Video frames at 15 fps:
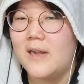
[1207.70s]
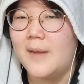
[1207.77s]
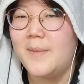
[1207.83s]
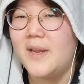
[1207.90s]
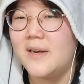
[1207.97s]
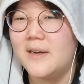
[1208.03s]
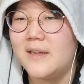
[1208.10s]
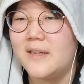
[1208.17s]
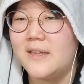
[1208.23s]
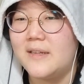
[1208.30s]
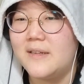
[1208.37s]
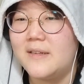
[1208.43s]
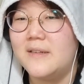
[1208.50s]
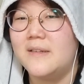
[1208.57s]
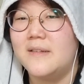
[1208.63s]
I mean,
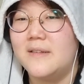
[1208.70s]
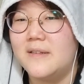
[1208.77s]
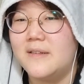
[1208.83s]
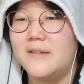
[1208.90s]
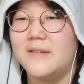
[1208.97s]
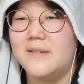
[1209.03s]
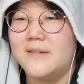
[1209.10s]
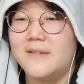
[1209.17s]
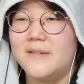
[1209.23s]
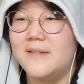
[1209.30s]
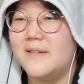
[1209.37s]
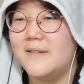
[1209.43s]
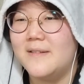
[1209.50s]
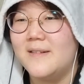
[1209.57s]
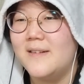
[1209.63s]
like,
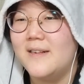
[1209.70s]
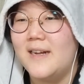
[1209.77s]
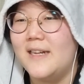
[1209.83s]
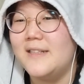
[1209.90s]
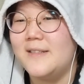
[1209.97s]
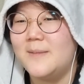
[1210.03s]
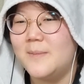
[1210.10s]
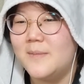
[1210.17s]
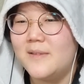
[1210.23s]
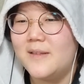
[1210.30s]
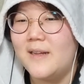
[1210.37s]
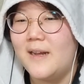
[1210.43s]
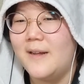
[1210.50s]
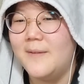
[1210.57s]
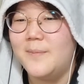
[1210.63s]
I,
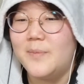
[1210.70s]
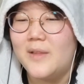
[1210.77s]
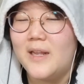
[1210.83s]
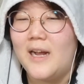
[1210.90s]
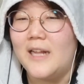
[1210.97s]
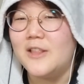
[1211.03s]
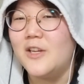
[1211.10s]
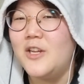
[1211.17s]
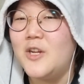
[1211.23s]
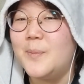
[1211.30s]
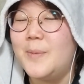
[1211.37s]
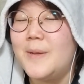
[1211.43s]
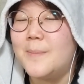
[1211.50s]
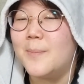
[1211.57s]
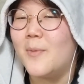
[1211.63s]
I thought he'll
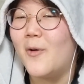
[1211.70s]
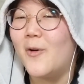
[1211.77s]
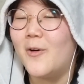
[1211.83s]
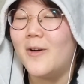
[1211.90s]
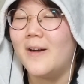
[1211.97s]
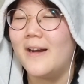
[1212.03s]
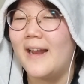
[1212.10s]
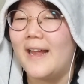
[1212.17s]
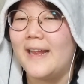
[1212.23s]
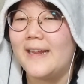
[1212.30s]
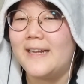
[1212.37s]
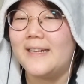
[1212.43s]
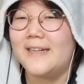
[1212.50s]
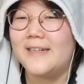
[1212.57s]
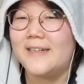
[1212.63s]
be more like